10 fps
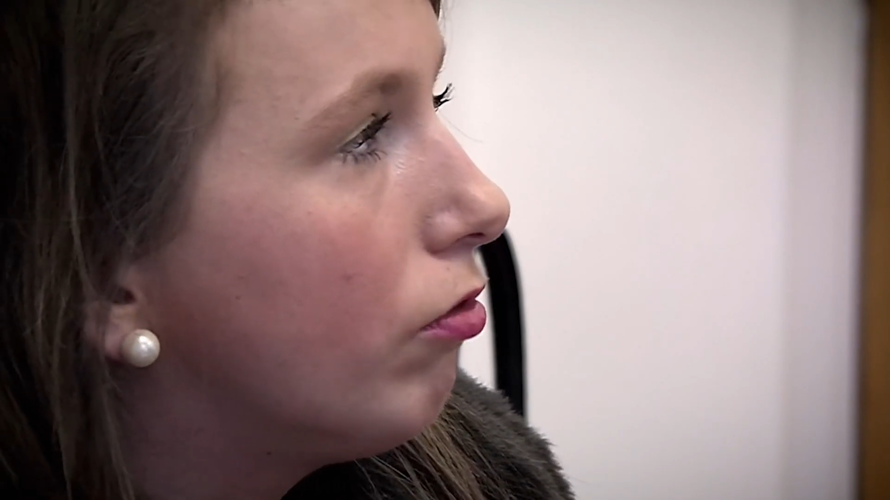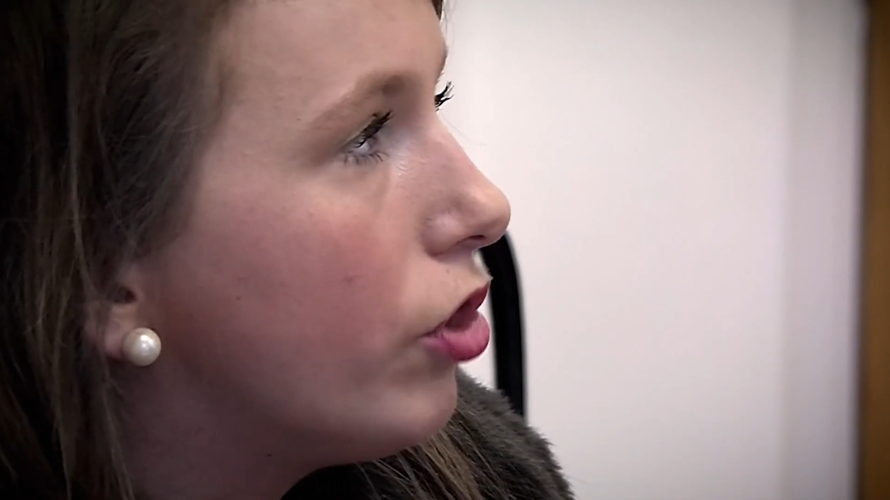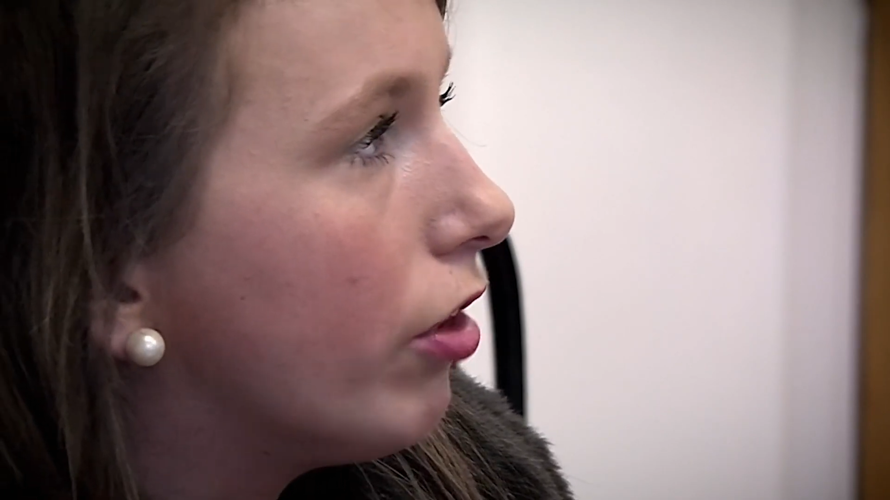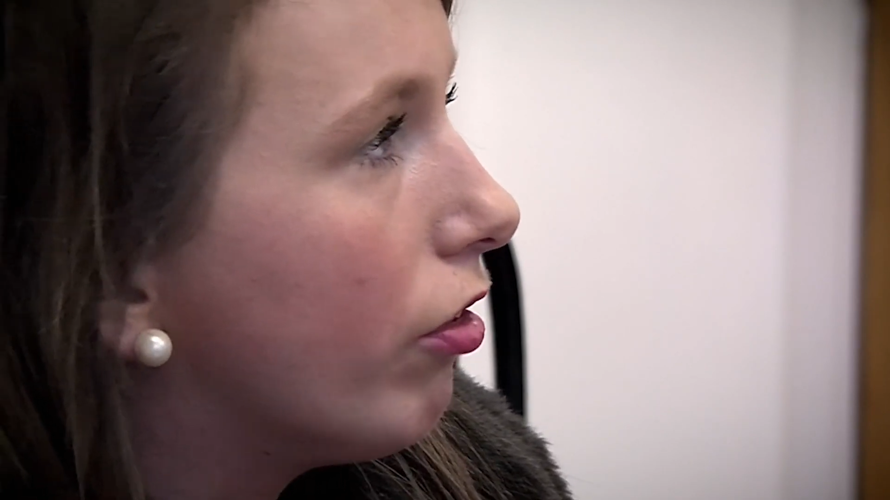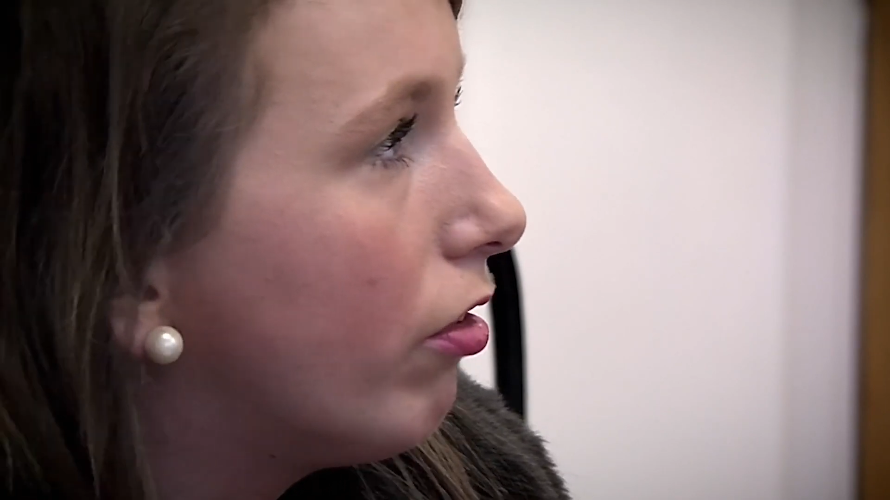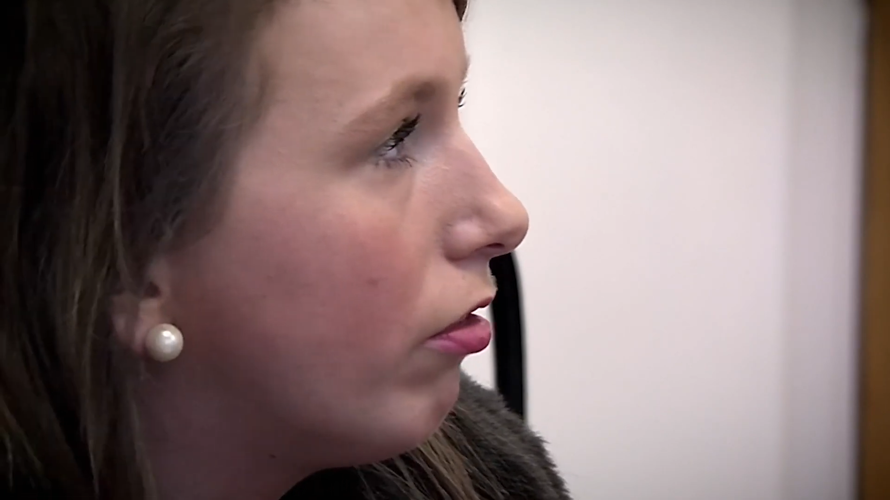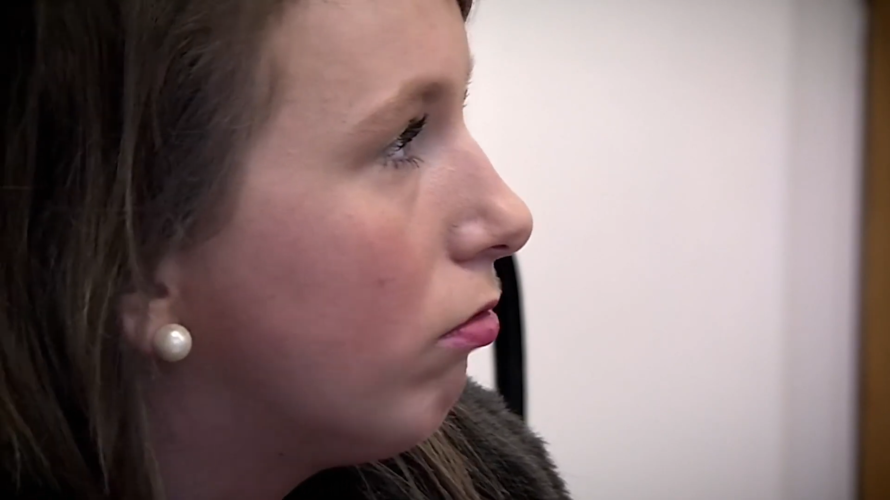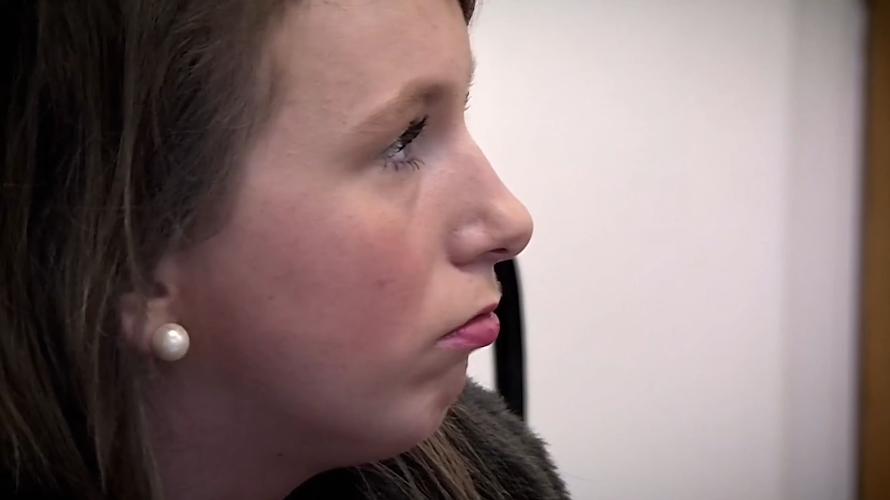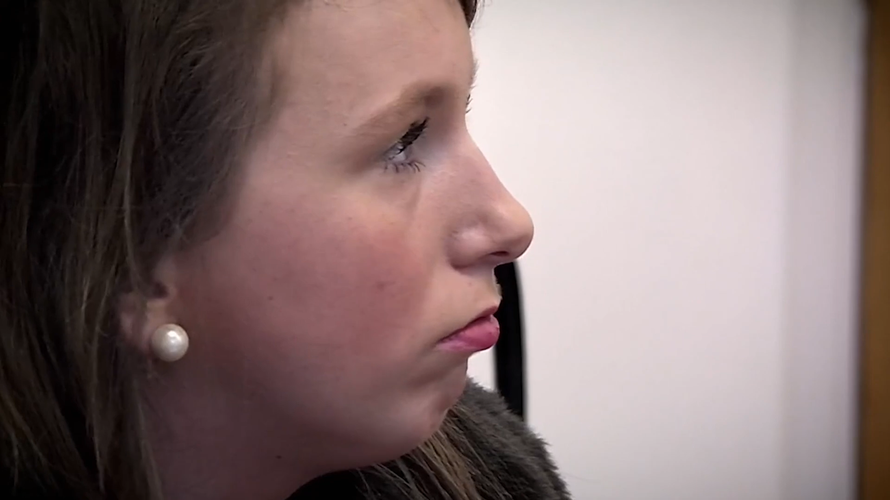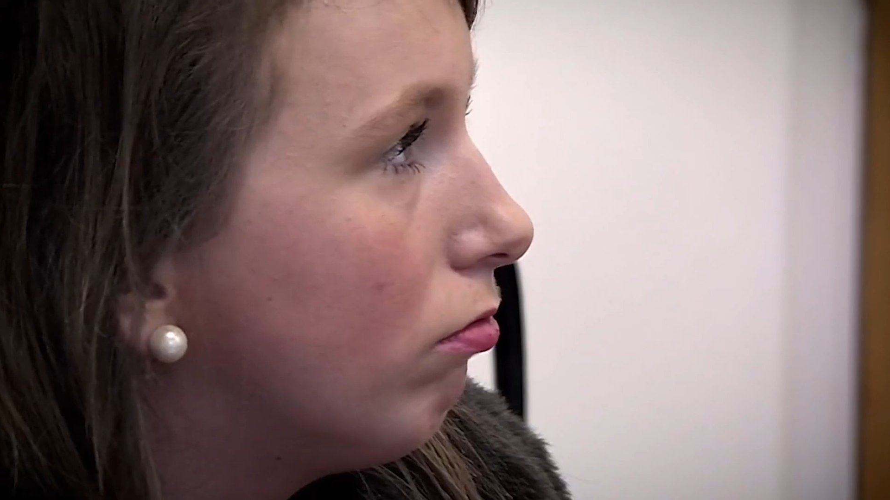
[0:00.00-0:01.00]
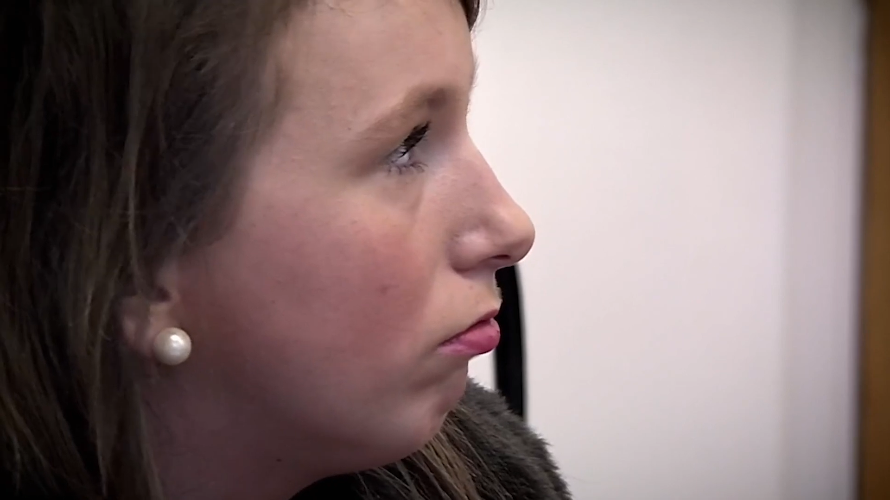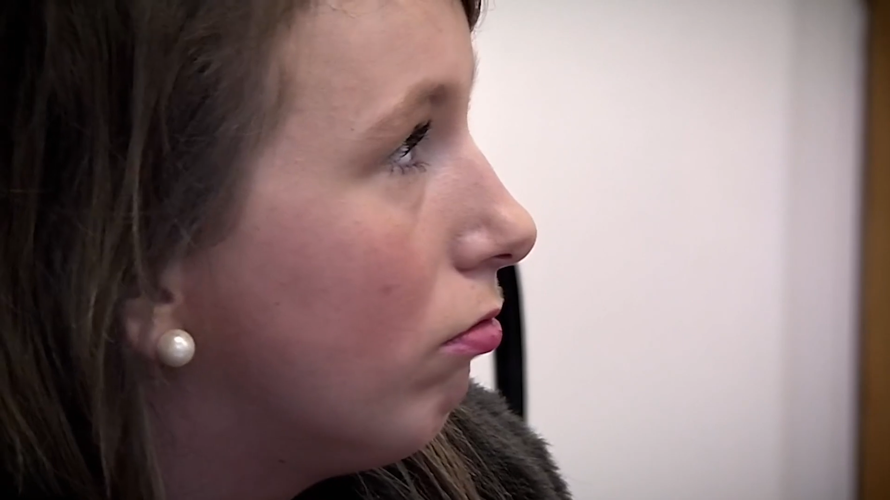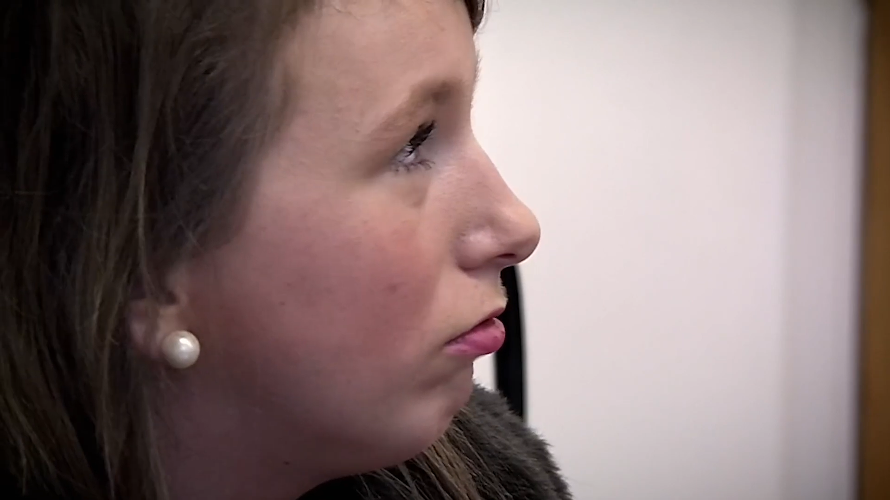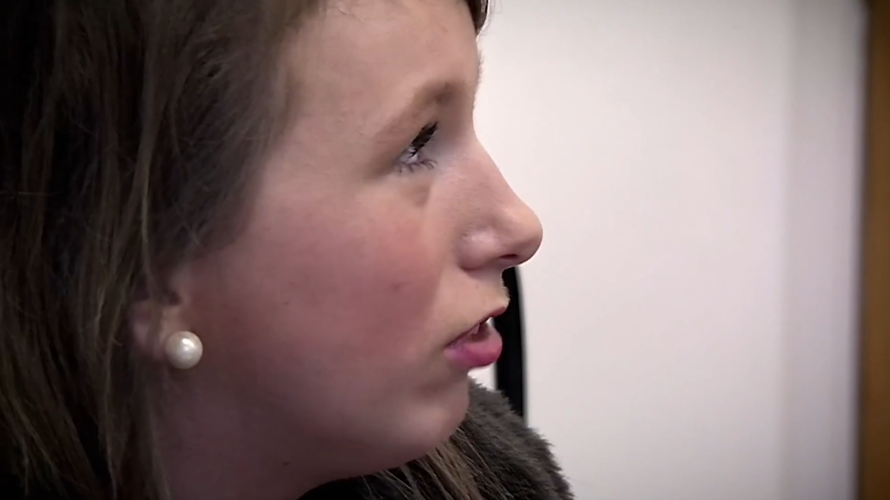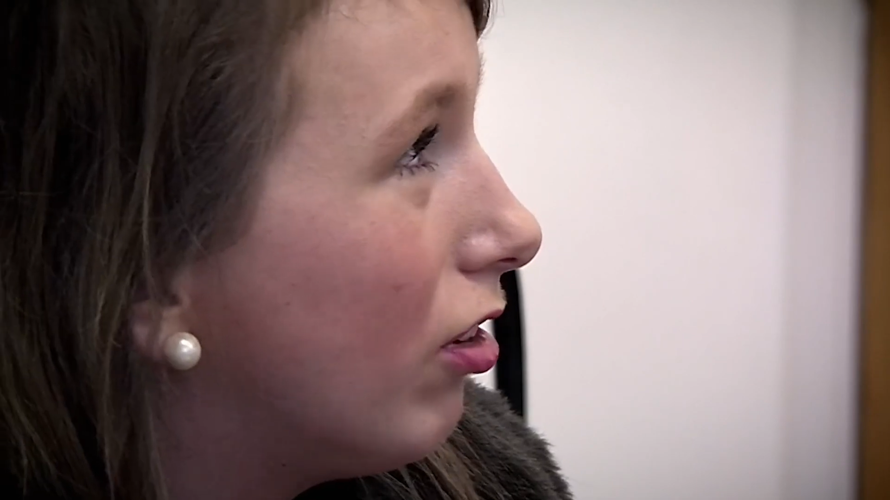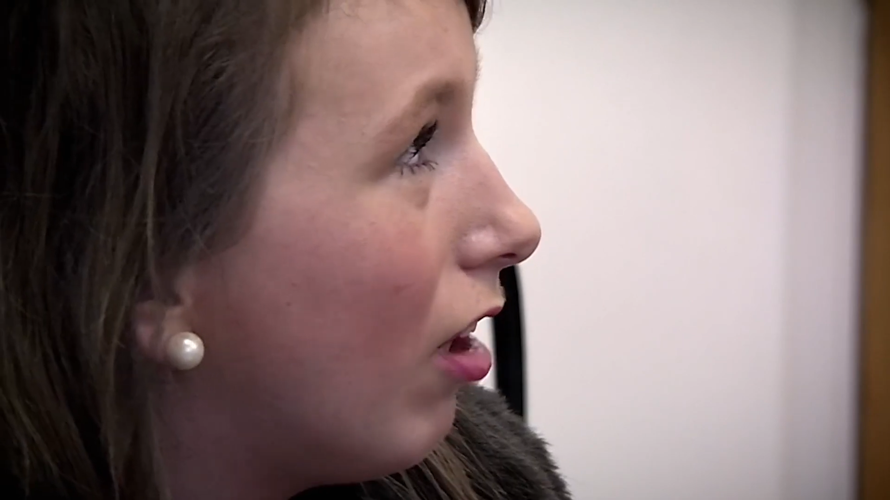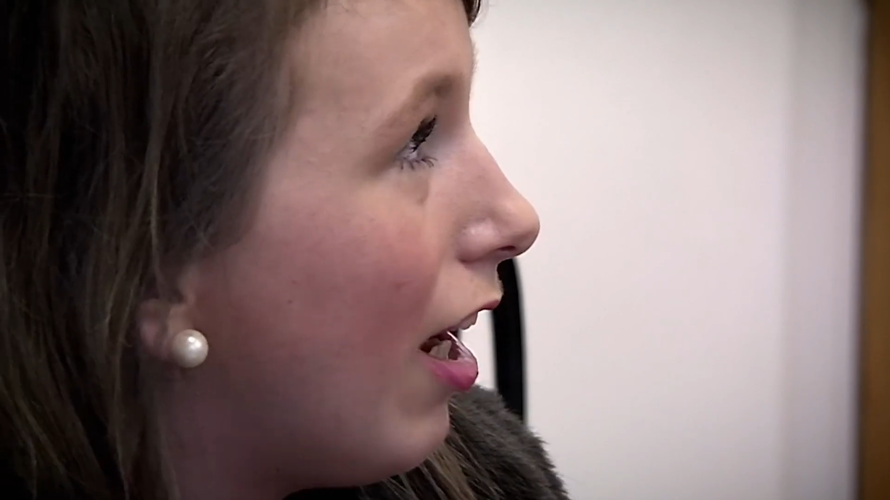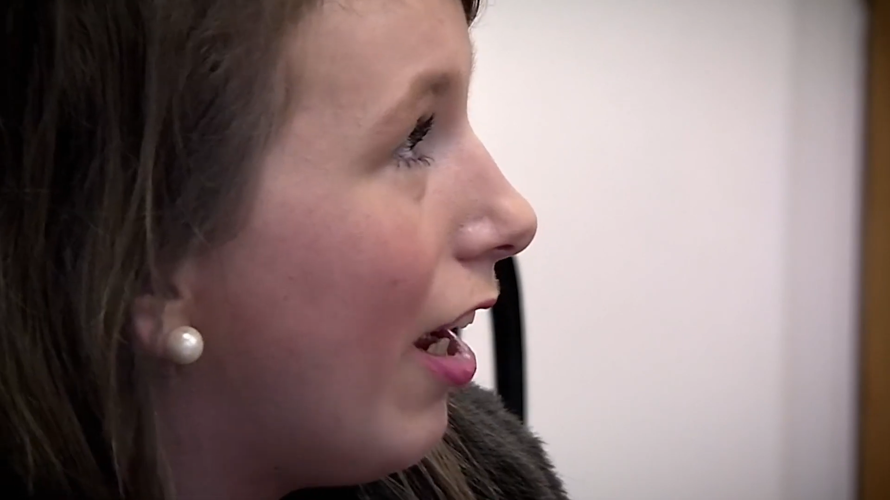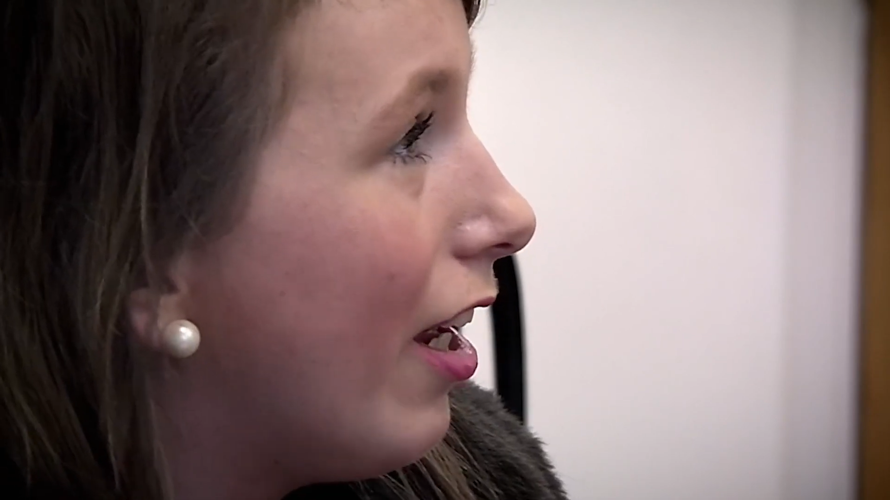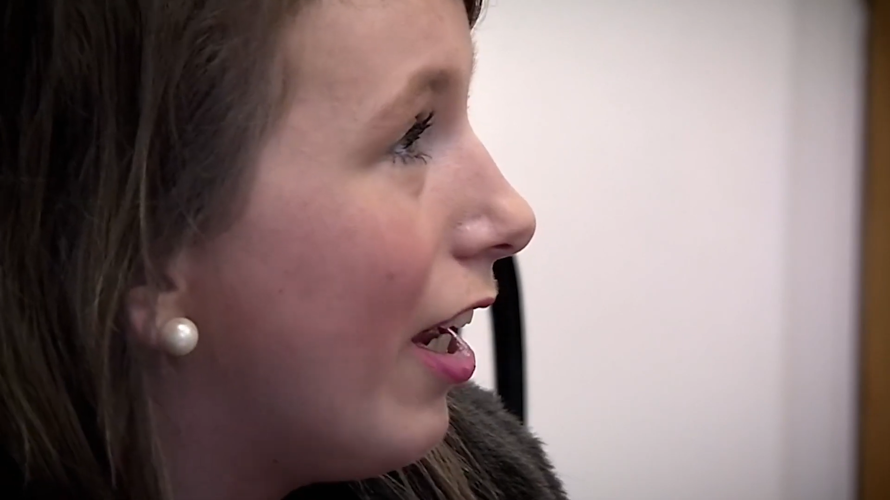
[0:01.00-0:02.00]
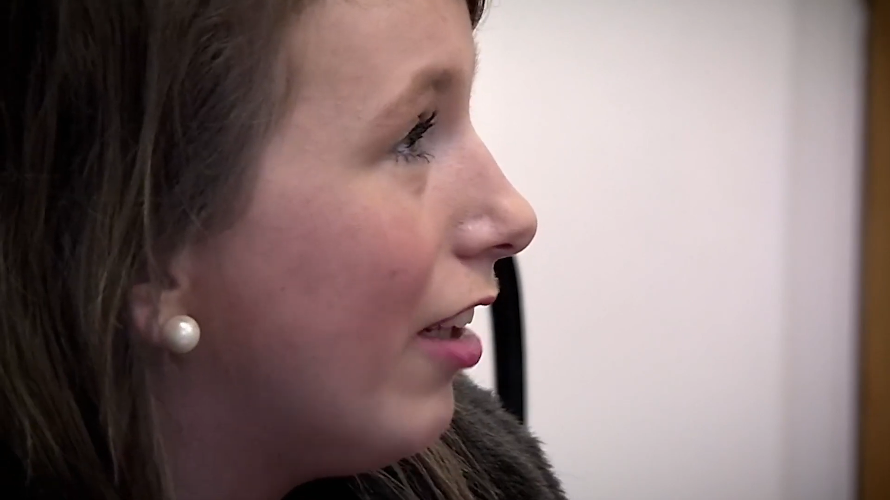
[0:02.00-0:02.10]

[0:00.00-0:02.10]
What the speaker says: just like